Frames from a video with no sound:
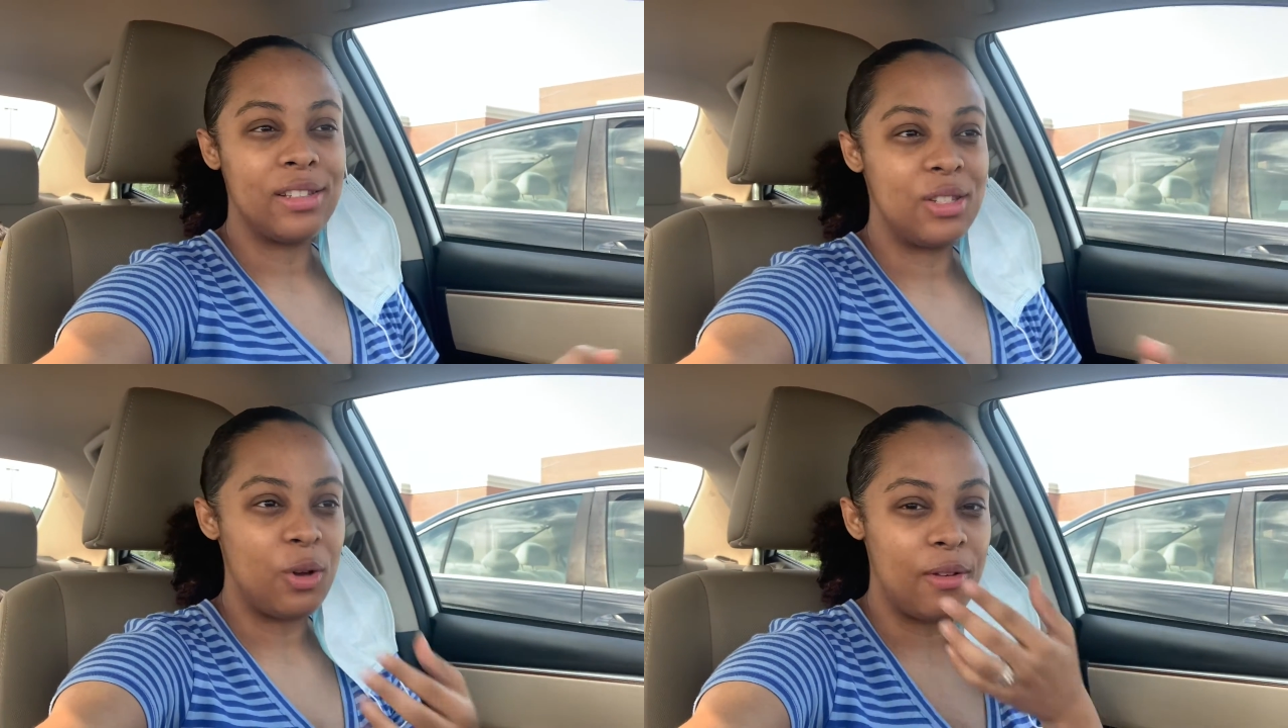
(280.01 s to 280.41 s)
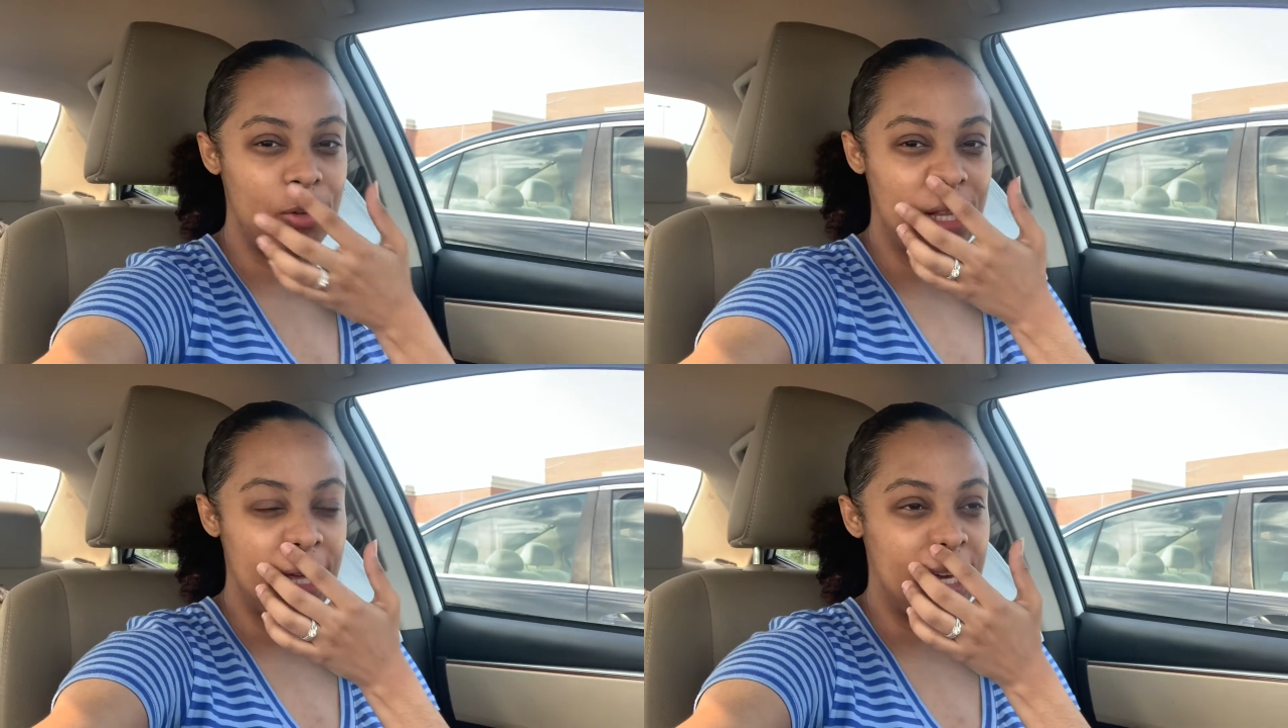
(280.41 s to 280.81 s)
so I
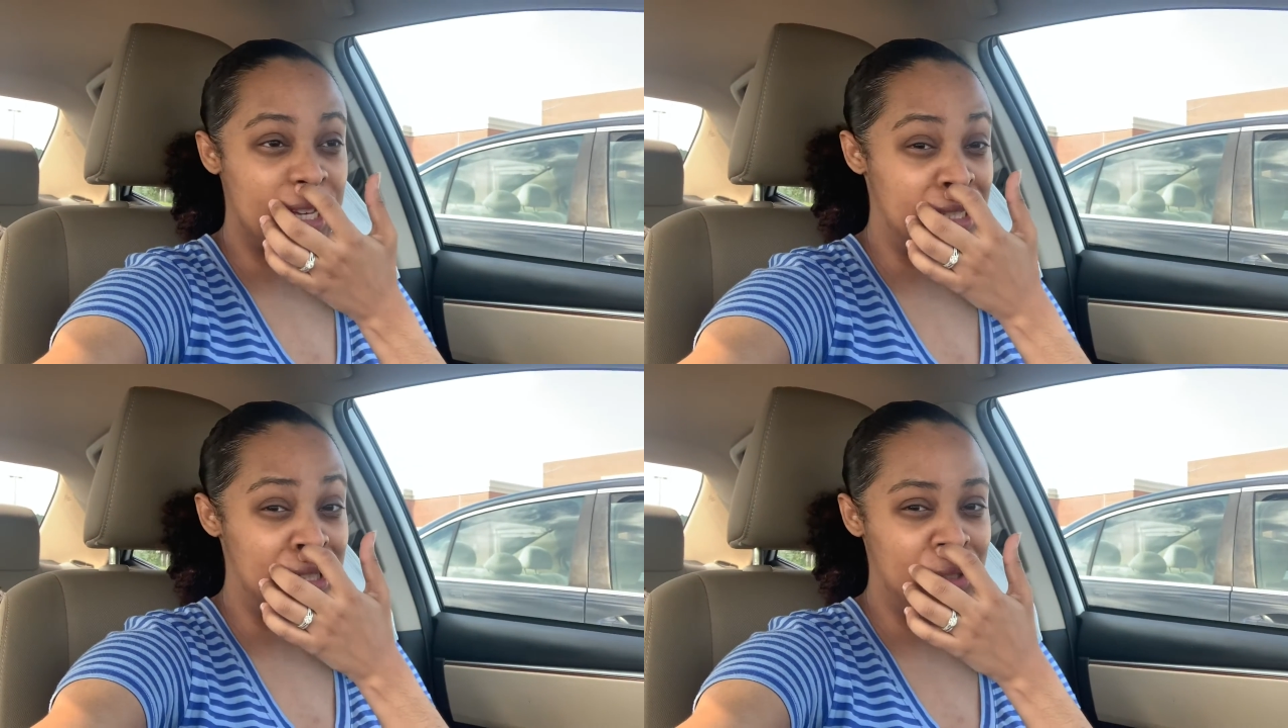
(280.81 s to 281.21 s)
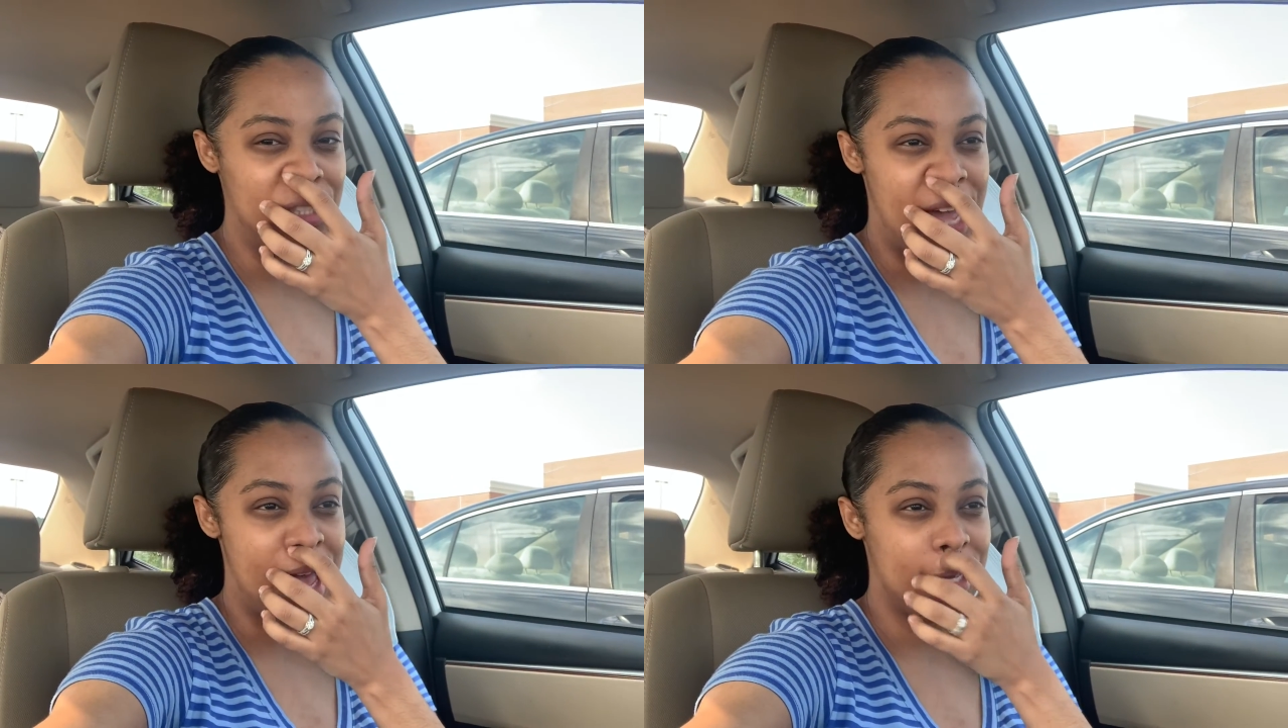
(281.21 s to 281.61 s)
feel like because there's no
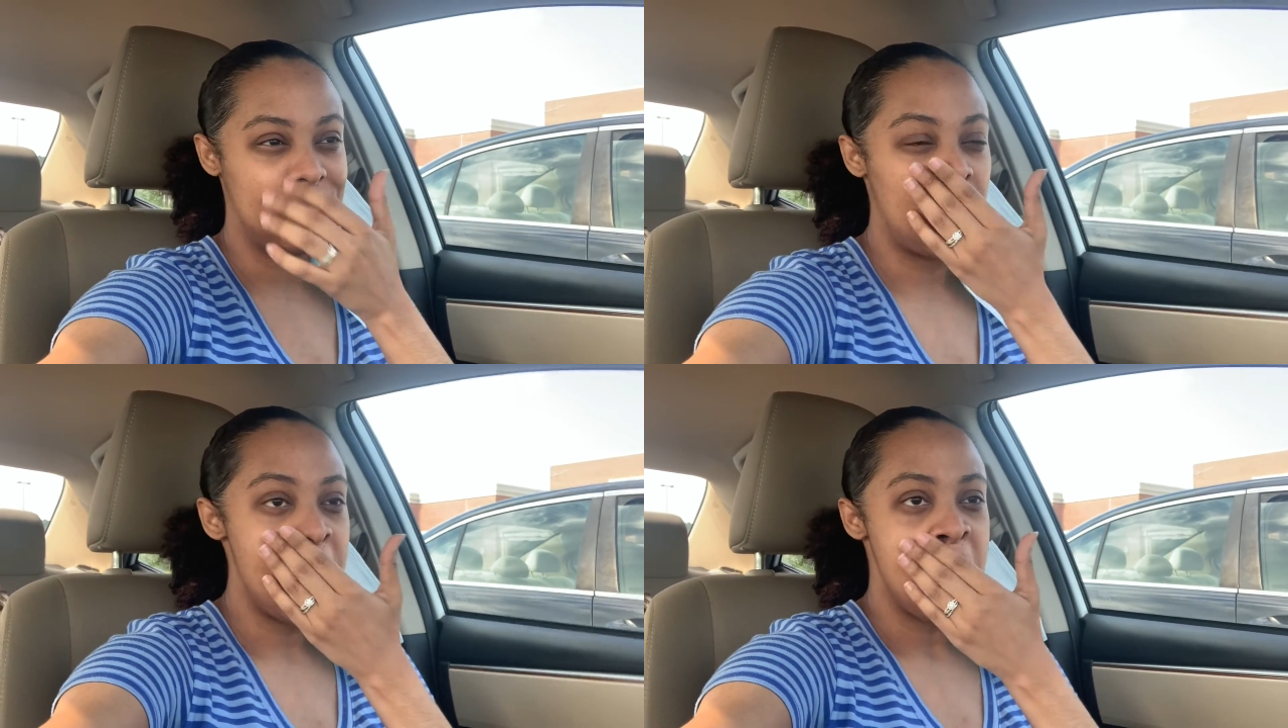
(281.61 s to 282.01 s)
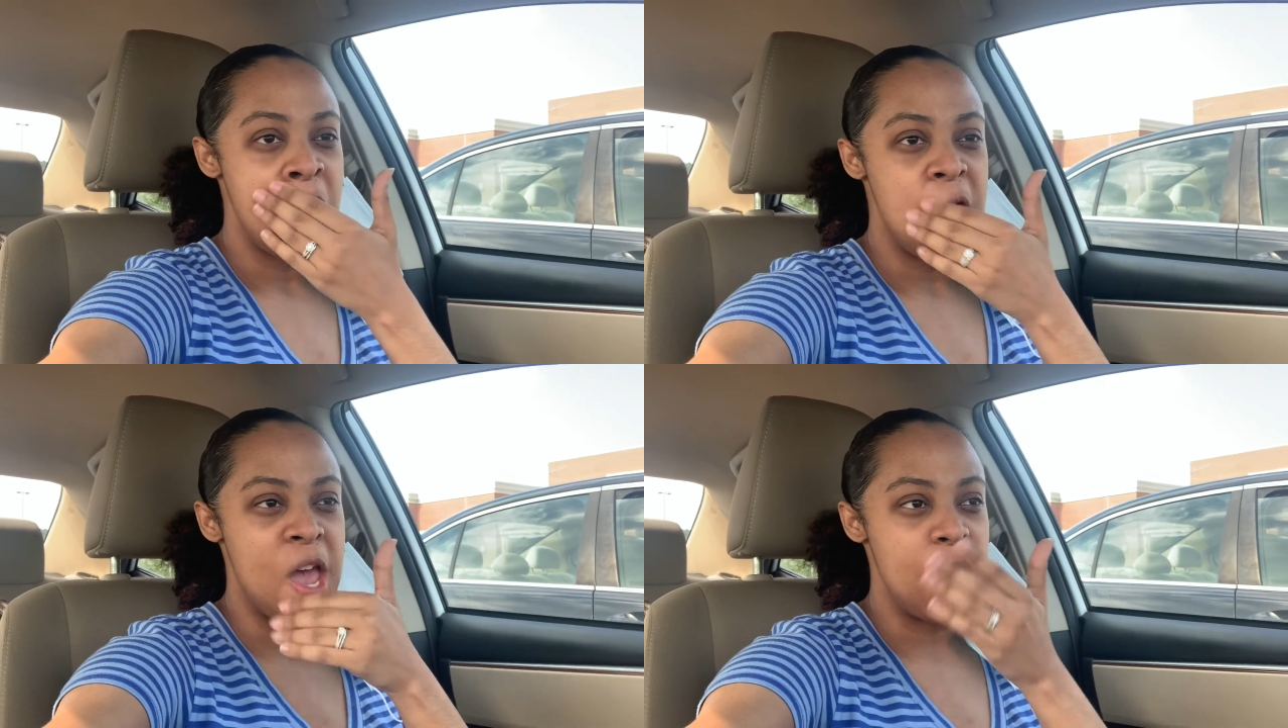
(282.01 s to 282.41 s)
tax.
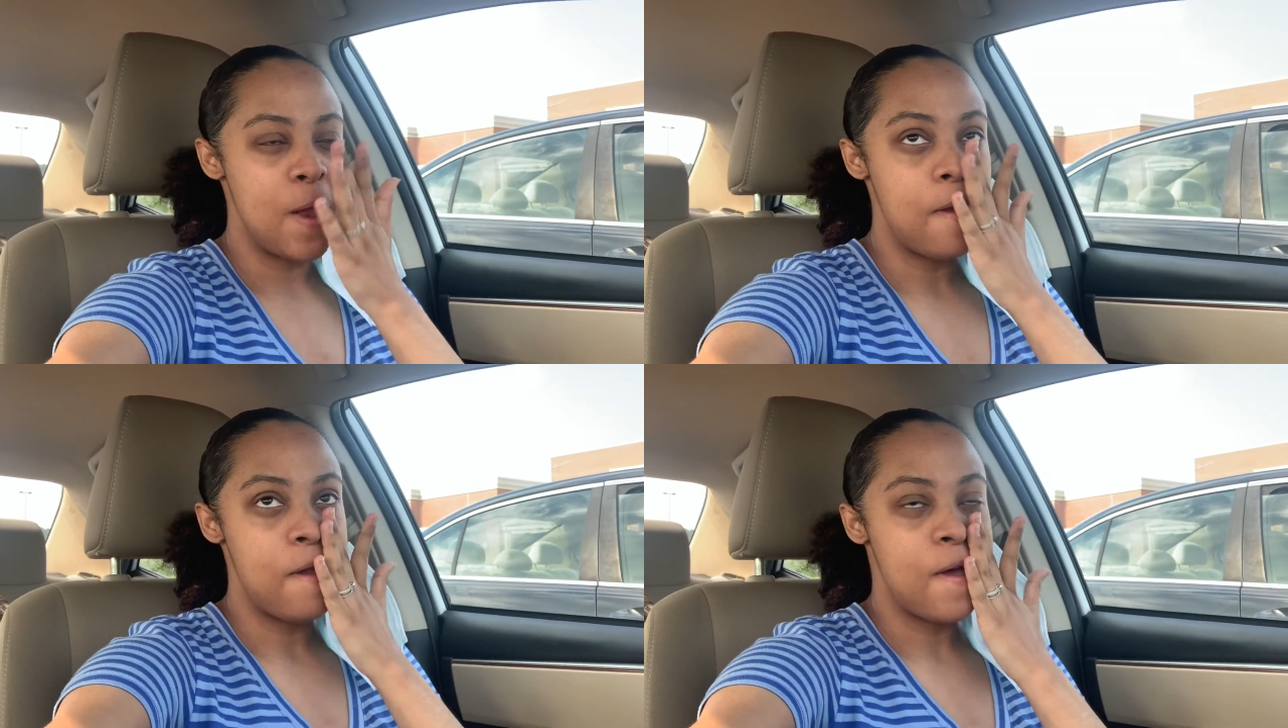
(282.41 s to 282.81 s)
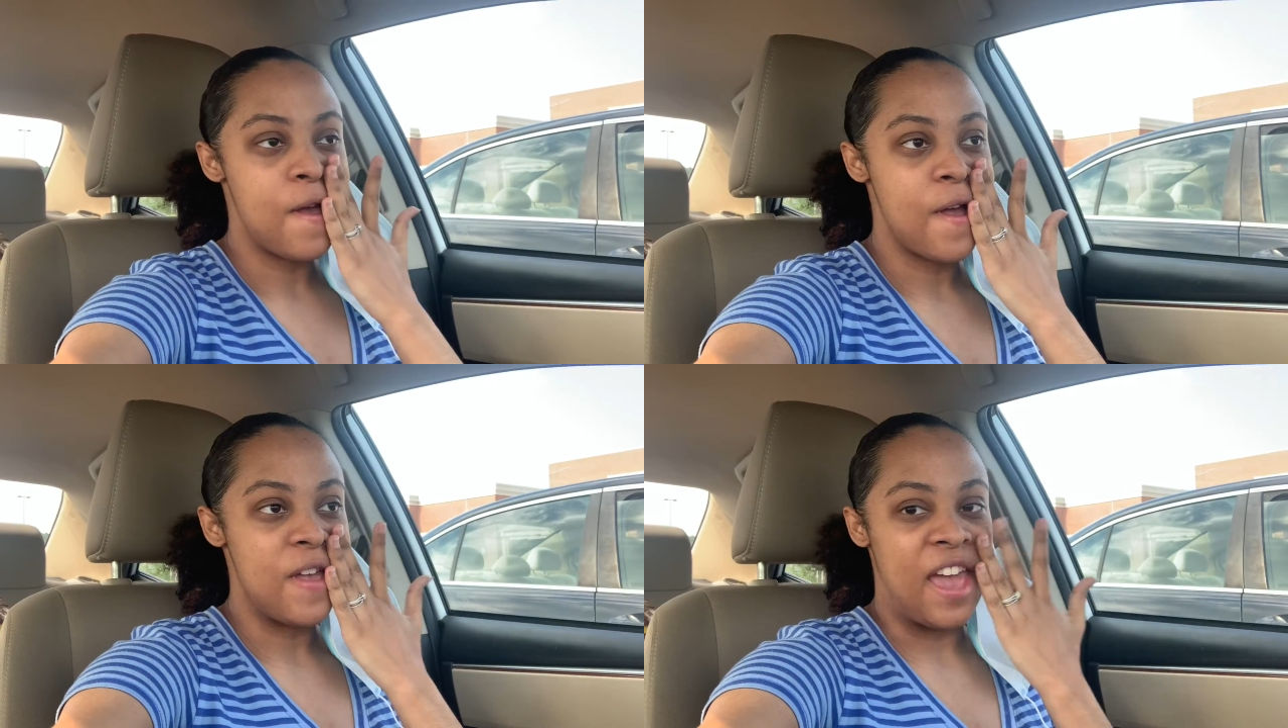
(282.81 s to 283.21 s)
And
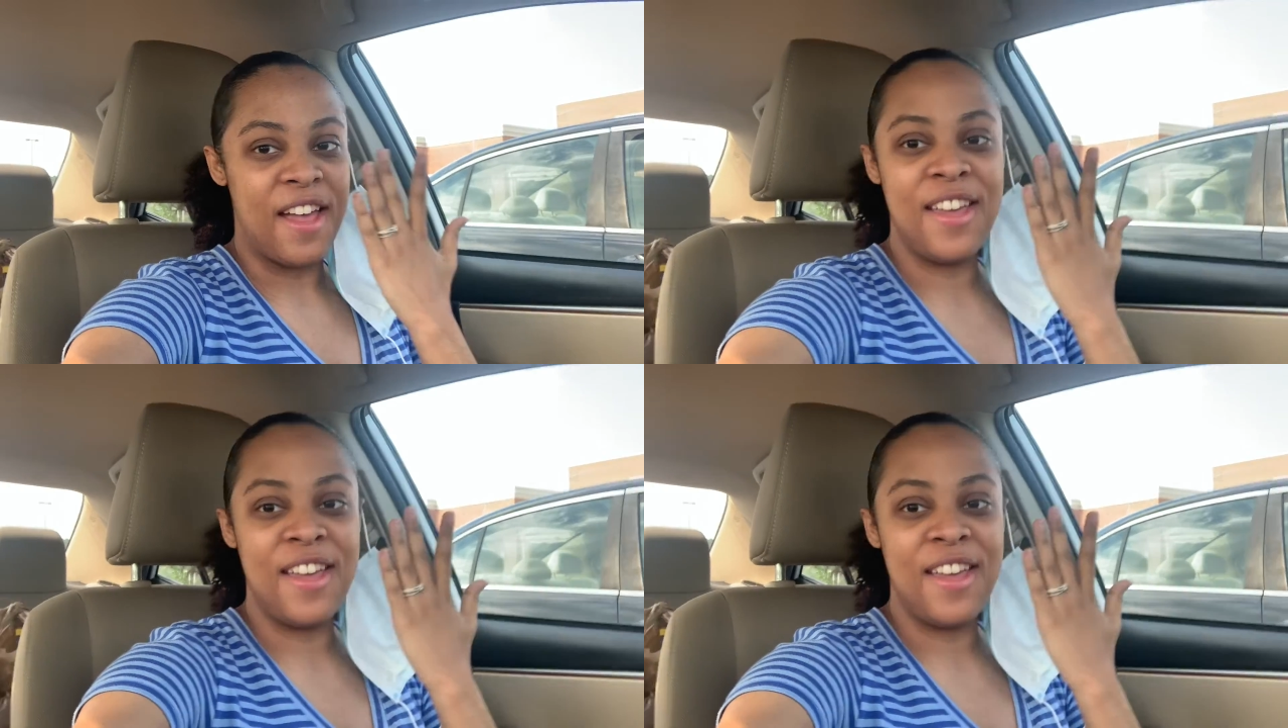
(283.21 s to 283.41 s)
yeah,